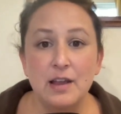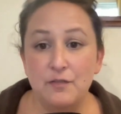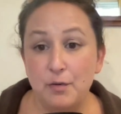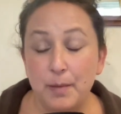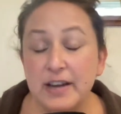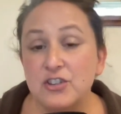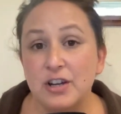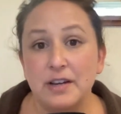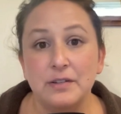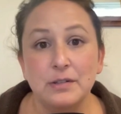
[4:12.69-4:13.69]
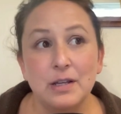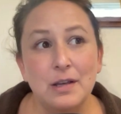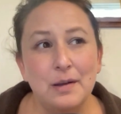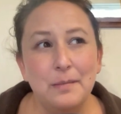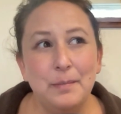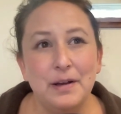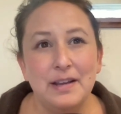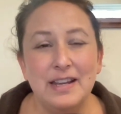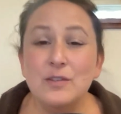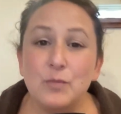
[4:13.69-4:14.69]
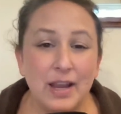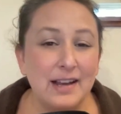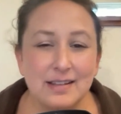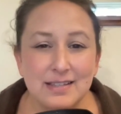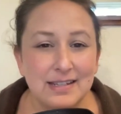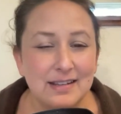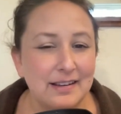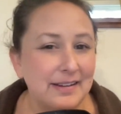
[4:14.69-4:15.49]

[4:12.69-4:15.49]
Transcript: for my child. But in reality,